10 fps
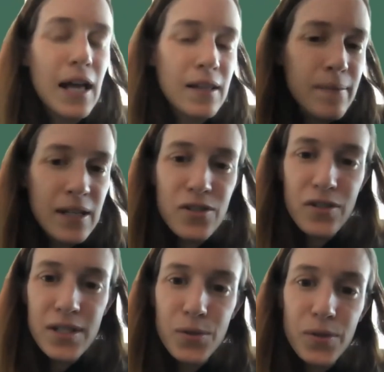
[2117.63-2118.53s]

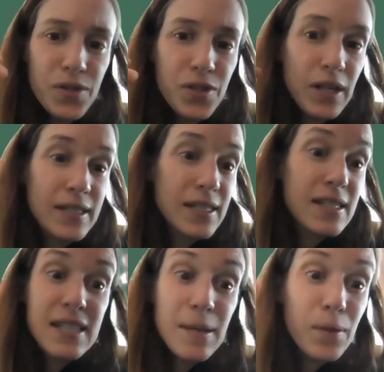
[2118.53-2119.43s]
elementary school students,
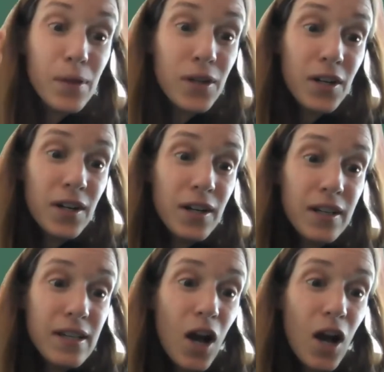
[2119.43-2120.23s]
similar.